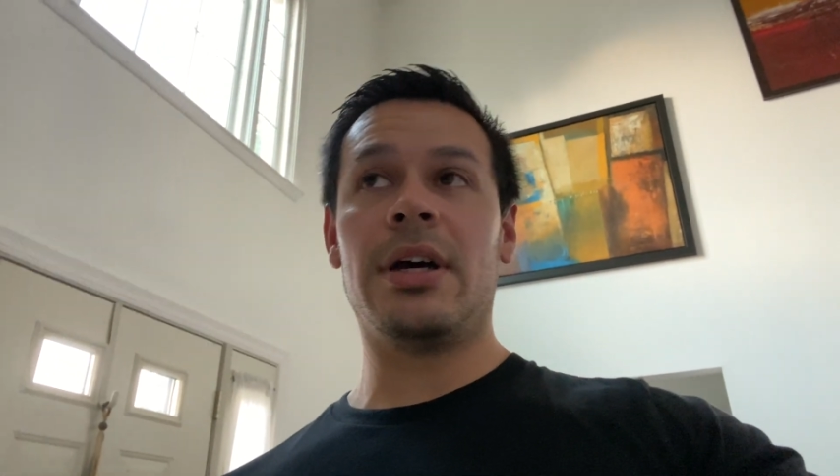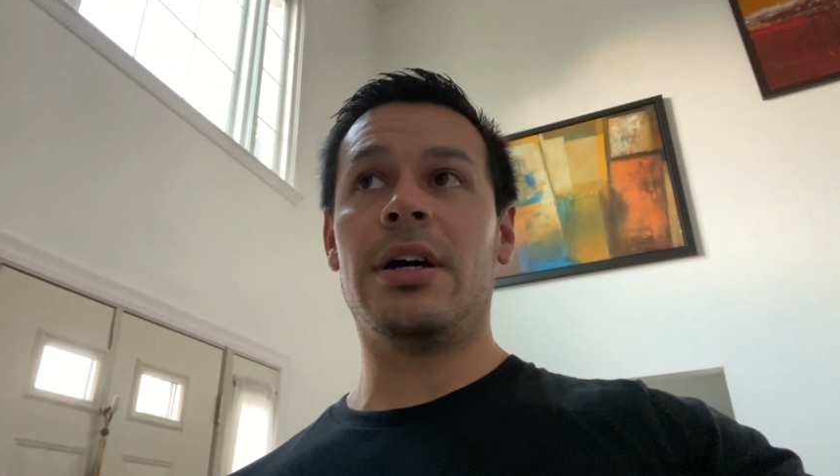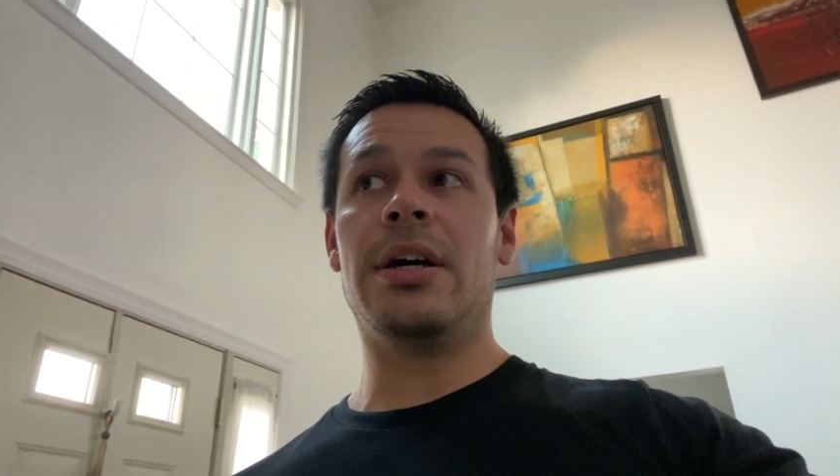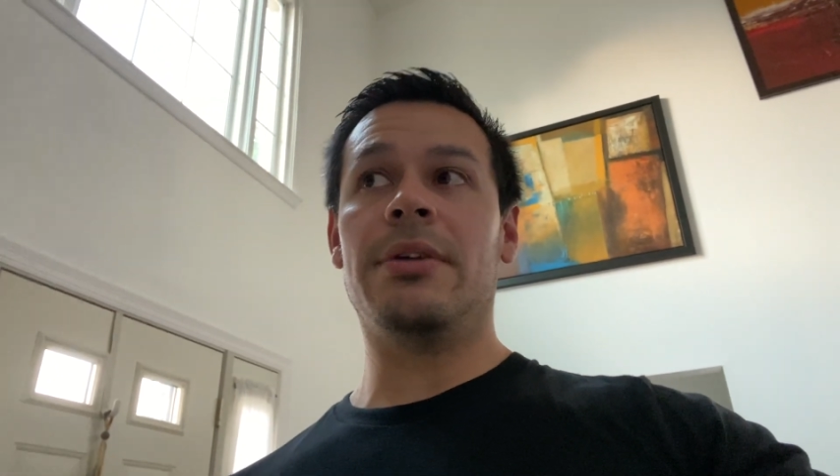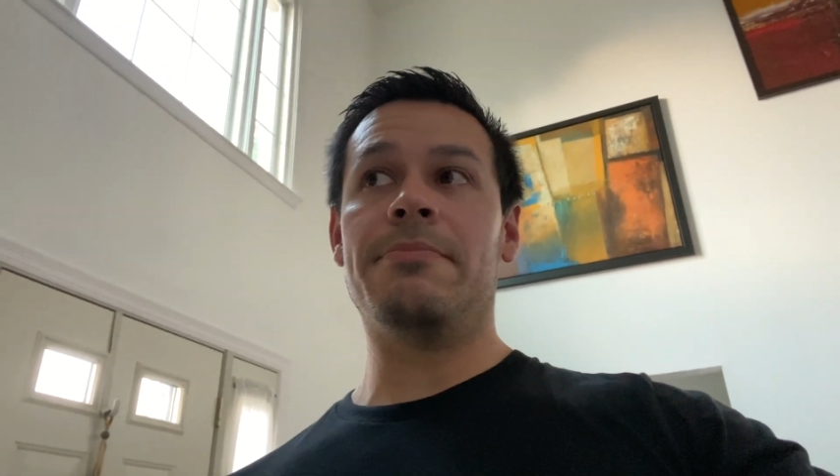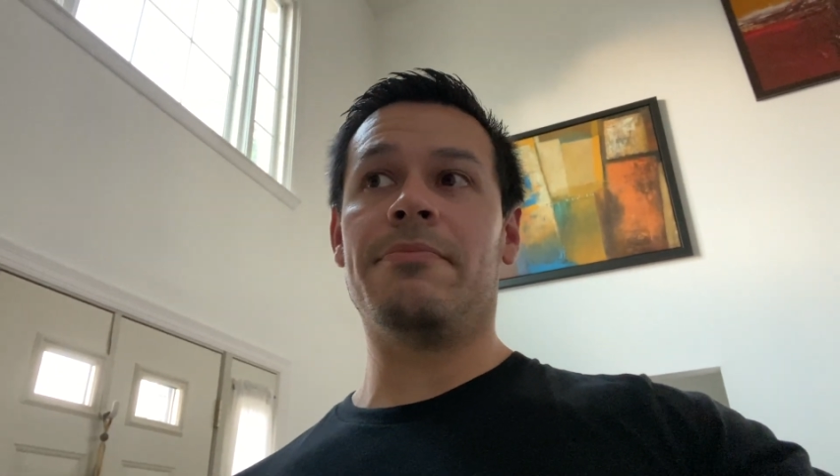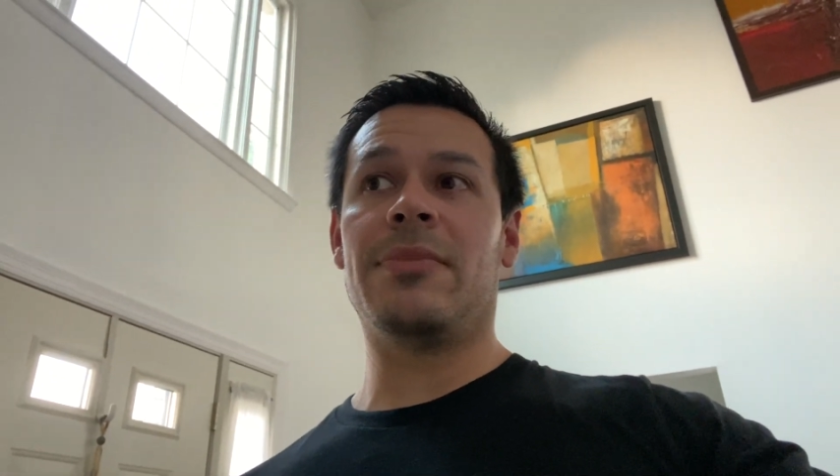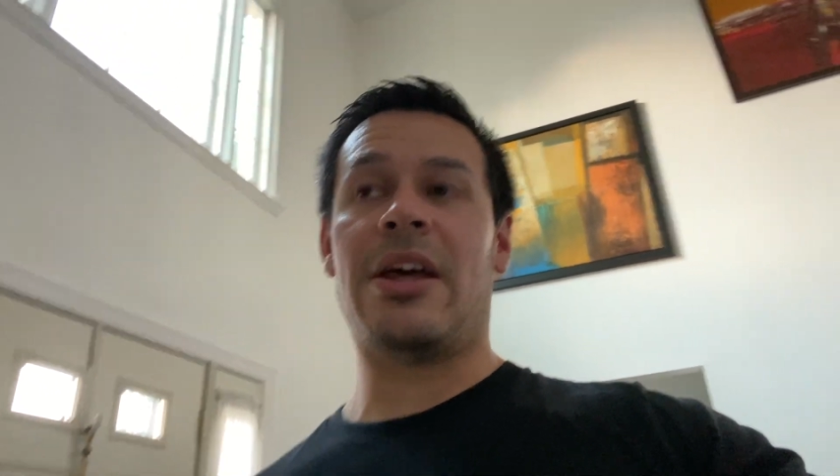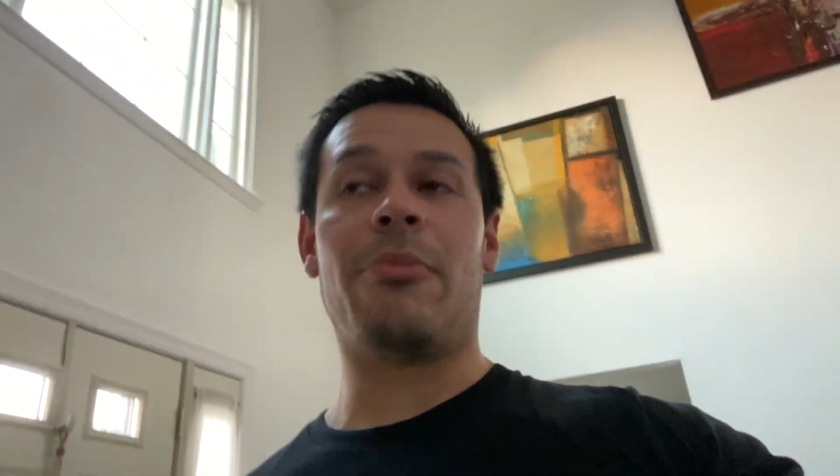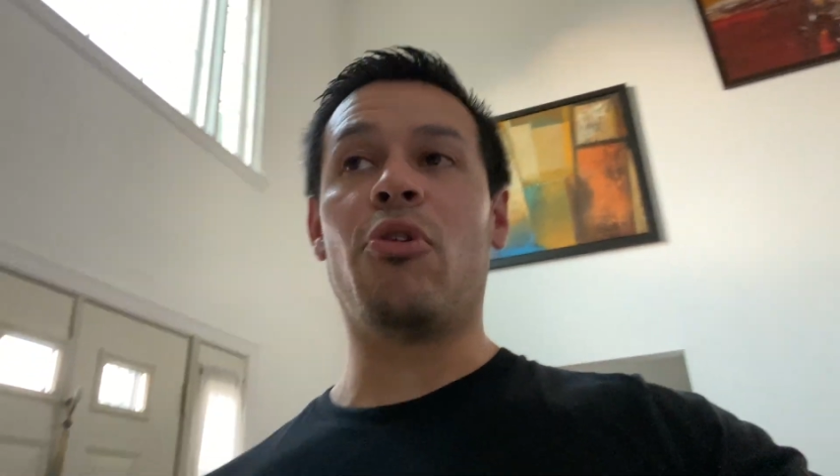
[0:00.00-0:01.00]

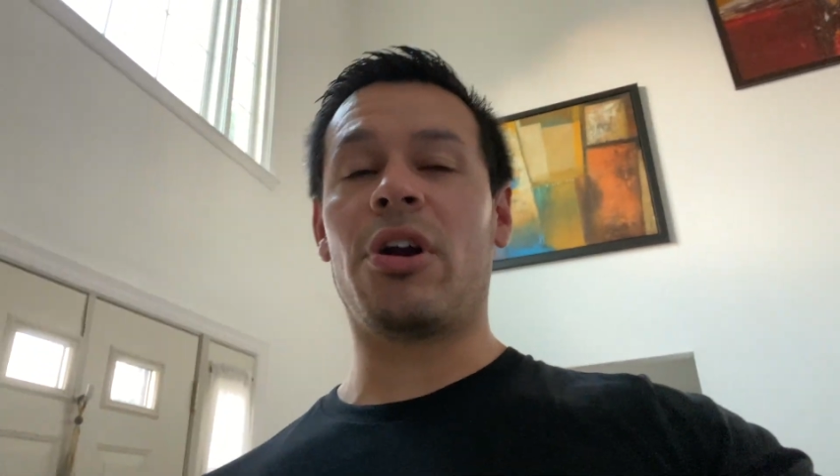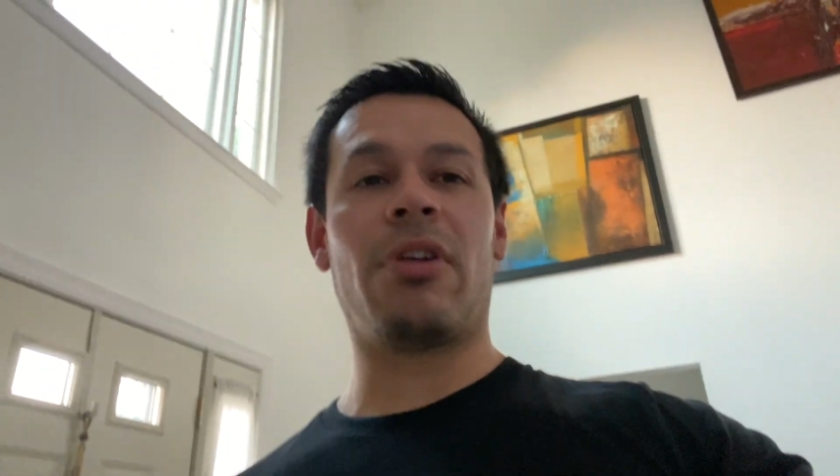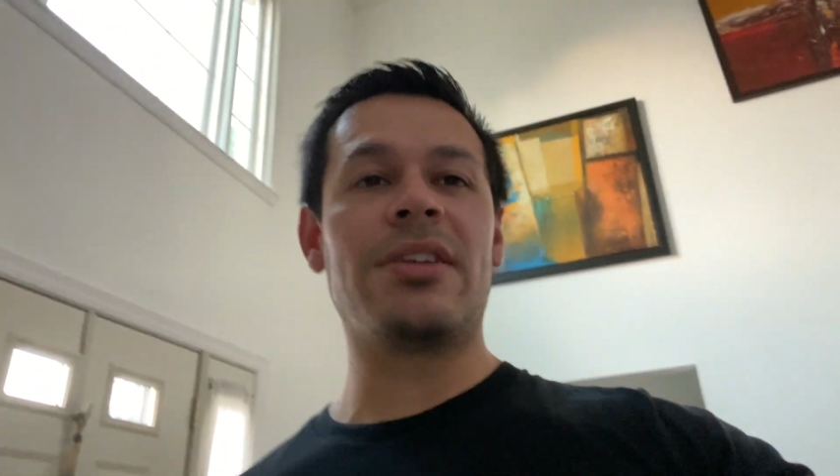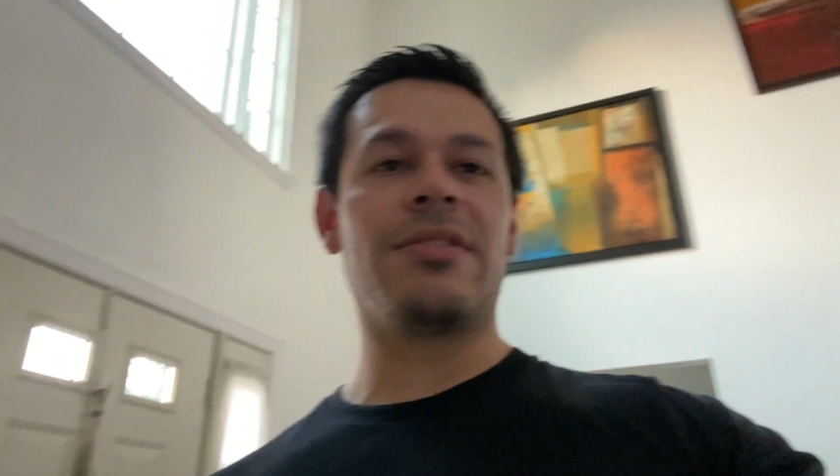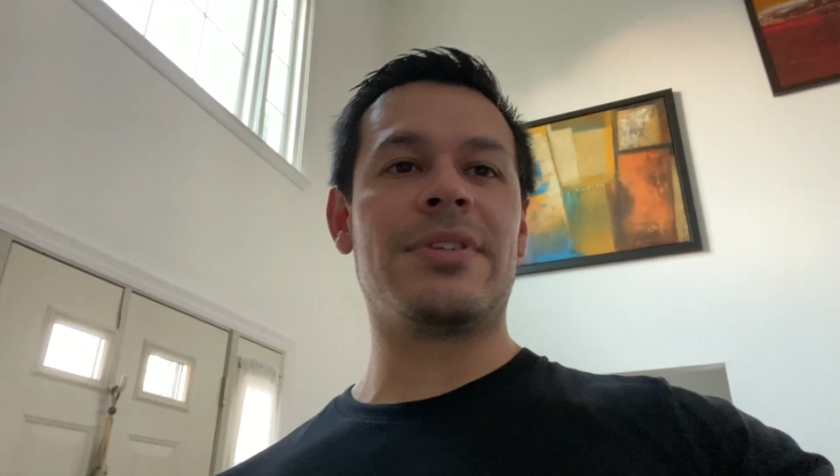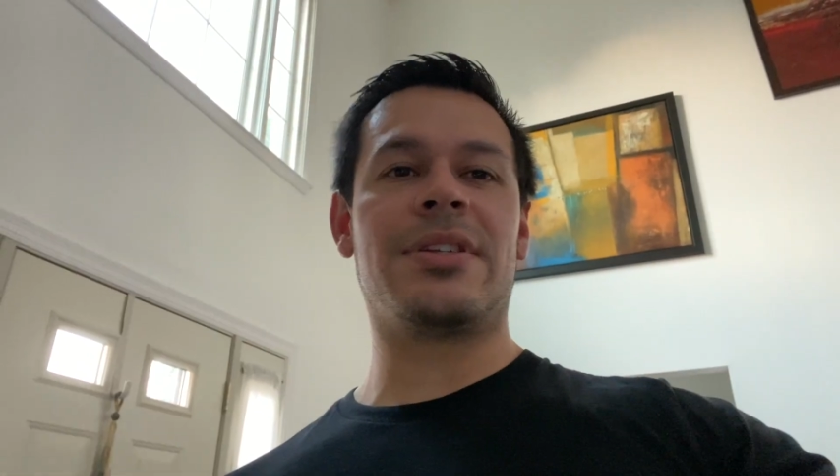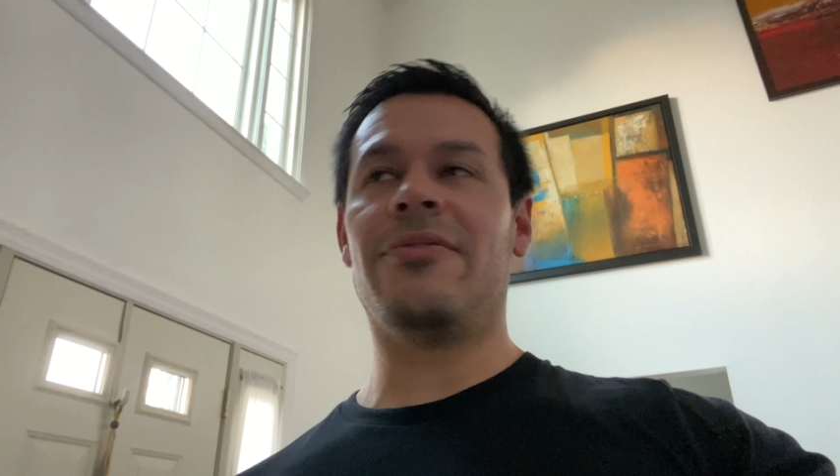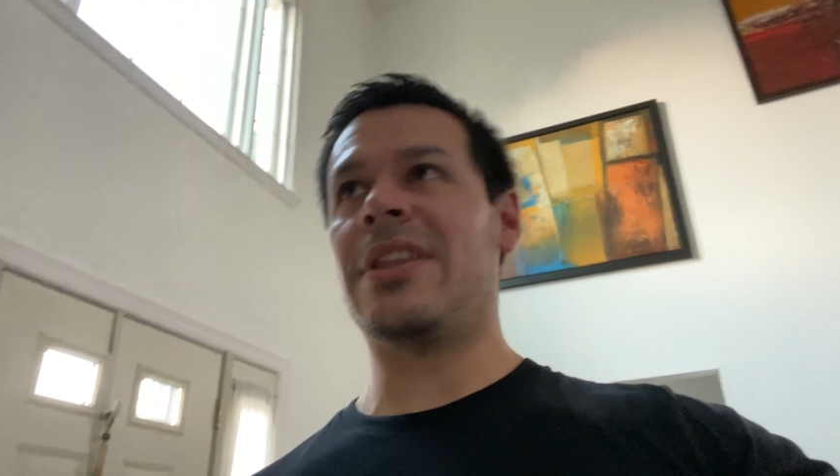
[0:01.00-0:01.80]
that are more aggressive and stuff,